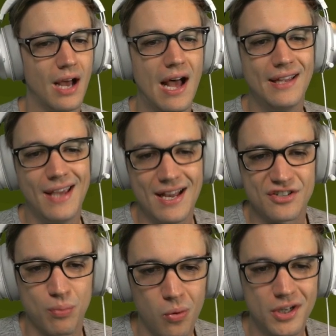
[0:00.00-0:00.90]
Ah
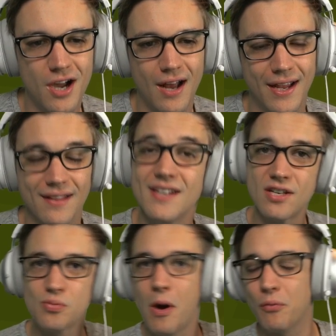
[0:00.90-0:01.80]
yes, woodcutting. This
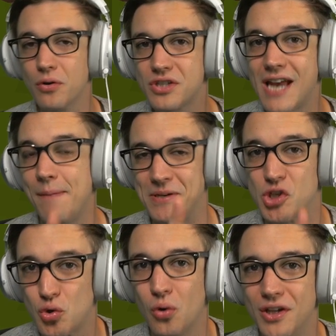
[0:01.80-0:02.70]
is what RuneScape is
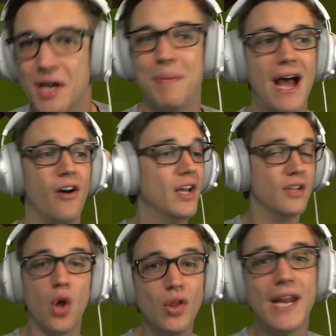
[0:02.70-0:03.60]
truly about.
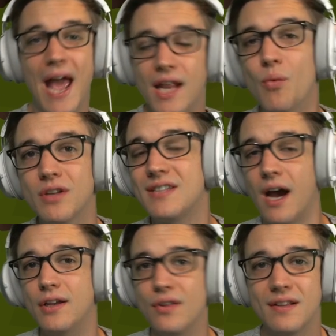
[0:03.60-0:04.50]
Don't let anyone
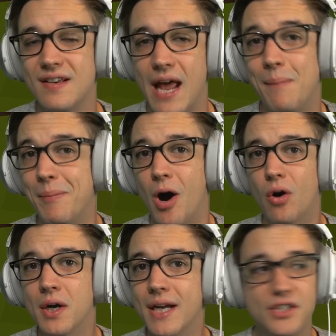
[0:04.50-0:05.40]
tell you that's an M M
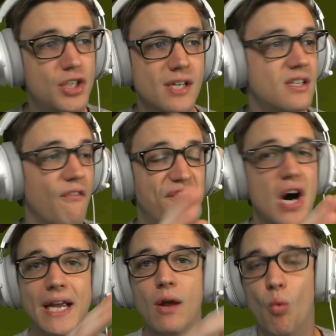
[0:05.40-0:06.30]
O. It's just a
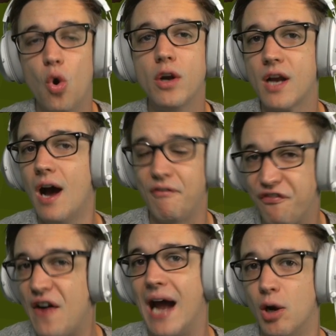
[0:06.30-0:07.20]
fucking woodcut
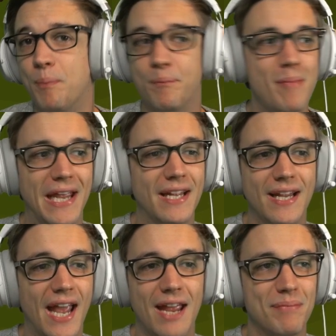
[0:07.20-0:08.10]
fire making
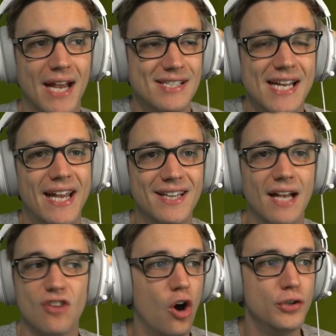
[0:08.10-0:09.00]
game. That's it,
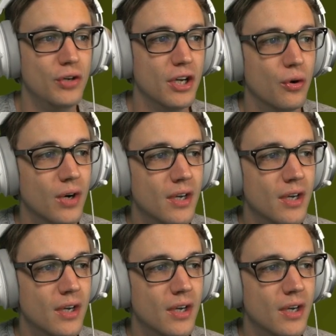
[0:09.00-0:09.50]
that's all you do.